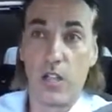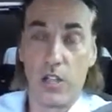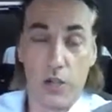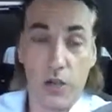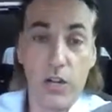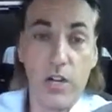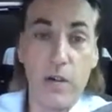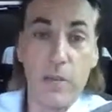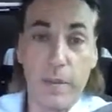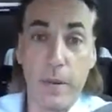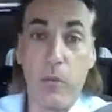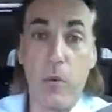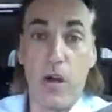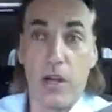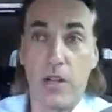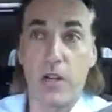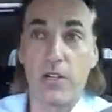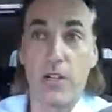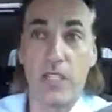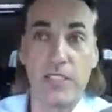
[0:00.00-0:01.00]
you're going to be
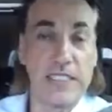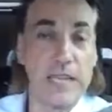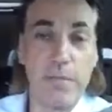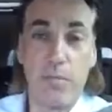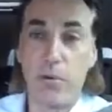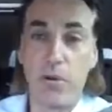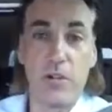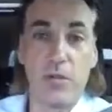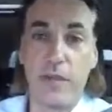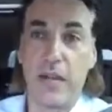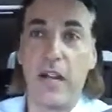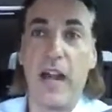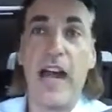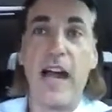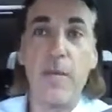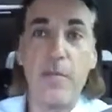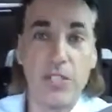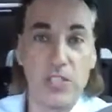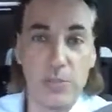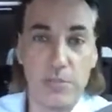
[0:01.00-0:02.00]
walking across that board no matter
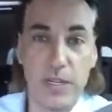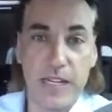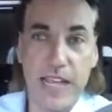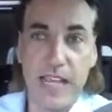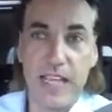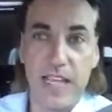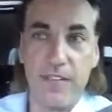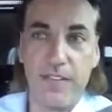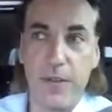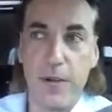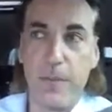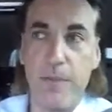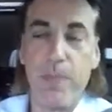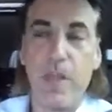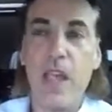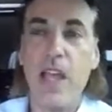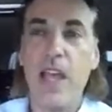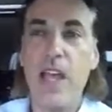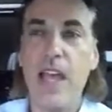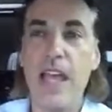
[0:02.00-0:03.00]
how much money I give you.
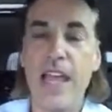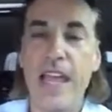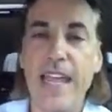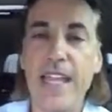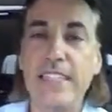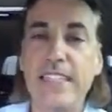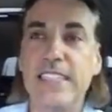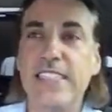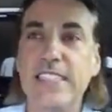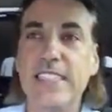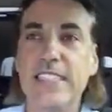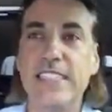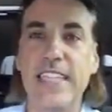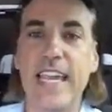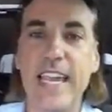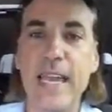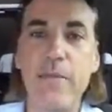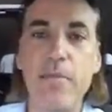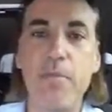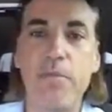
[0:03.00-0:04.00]
It's the
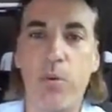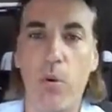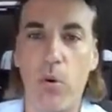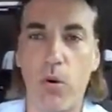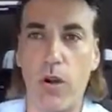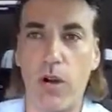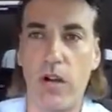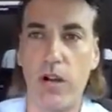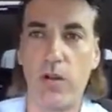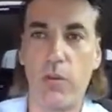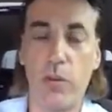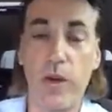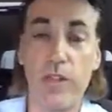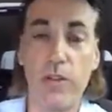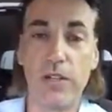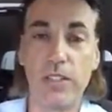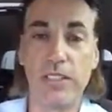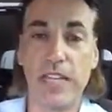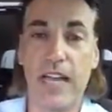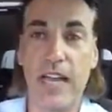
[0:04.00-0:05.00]
same board,
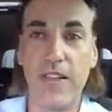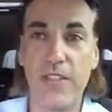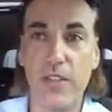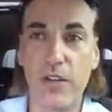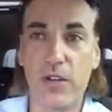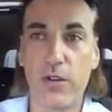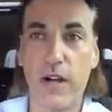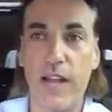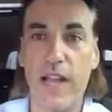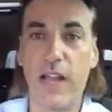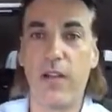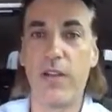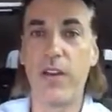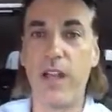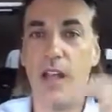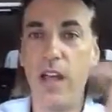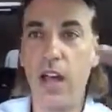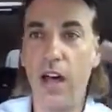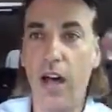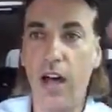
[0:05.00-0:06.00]
whether it's on the
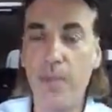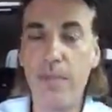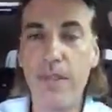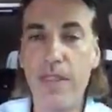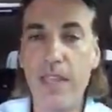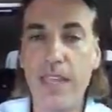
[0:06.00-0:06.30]
ground, up